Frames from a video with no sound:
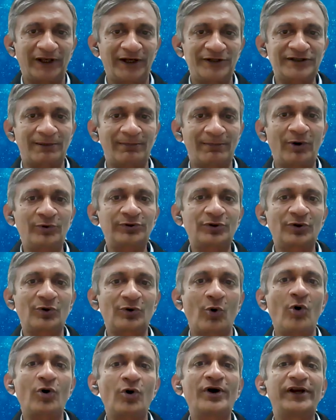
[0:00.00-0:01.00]
It's about
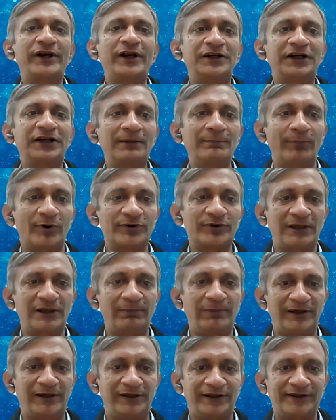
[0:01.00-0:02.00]
co-creating
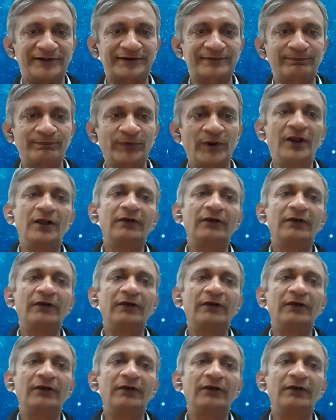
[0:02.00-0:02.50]
possibilities.